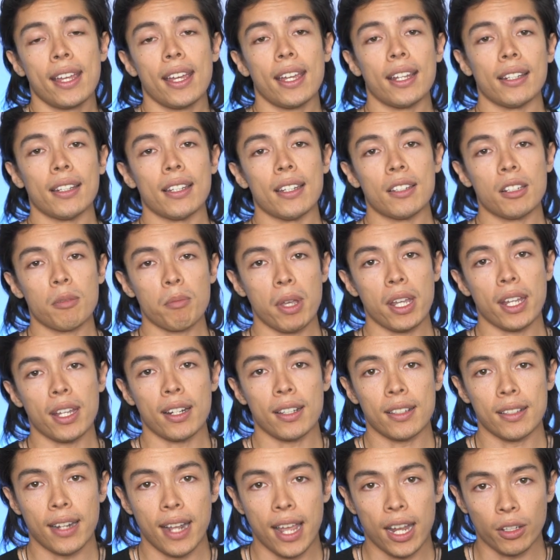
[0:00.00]
at least to make it
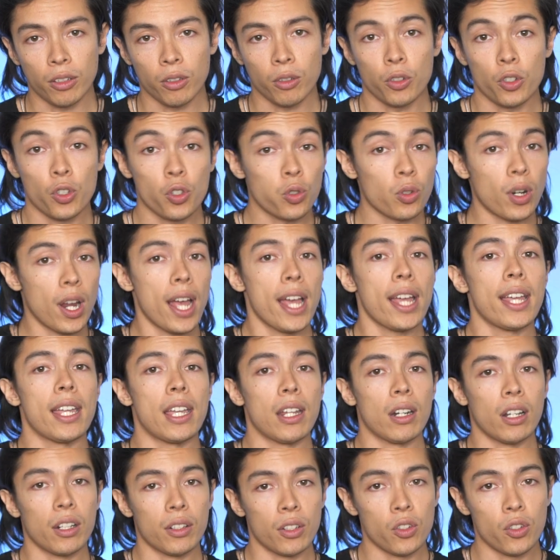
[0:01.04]
as an actor and try
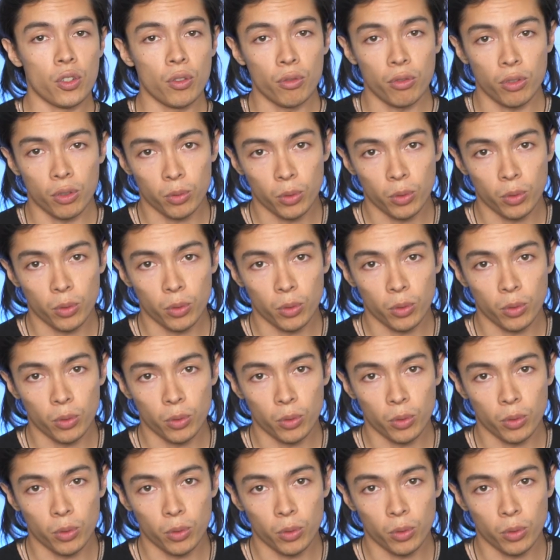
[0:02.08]
and audition for